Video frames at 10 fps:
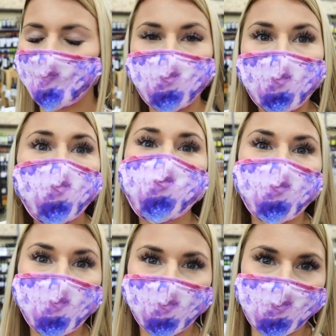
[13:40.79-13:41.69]
so much
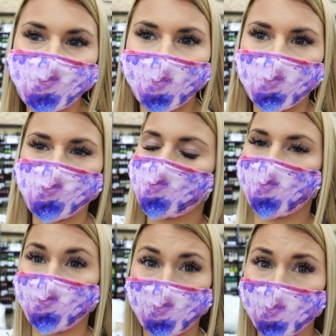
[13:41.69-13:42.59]
green and stems
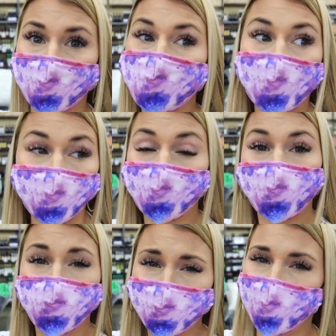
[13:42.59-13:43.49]
and random stuff
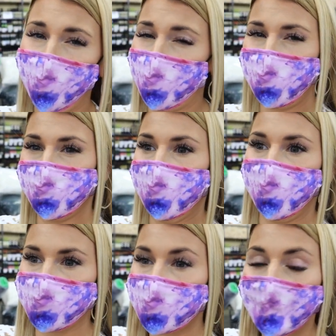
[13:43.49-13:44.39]
all over my
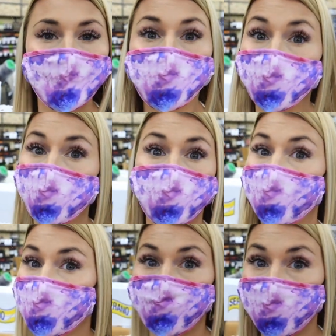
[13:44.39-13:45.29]
house. Don't go in
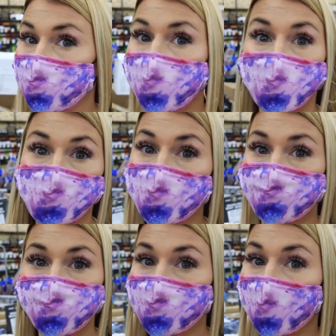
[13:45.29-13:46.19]
my guest bedroom closet.
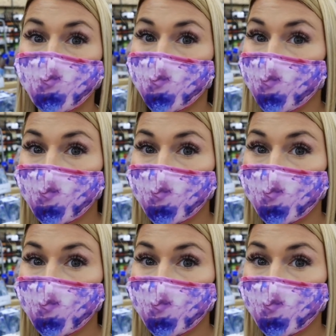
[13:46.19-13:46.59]
Don't do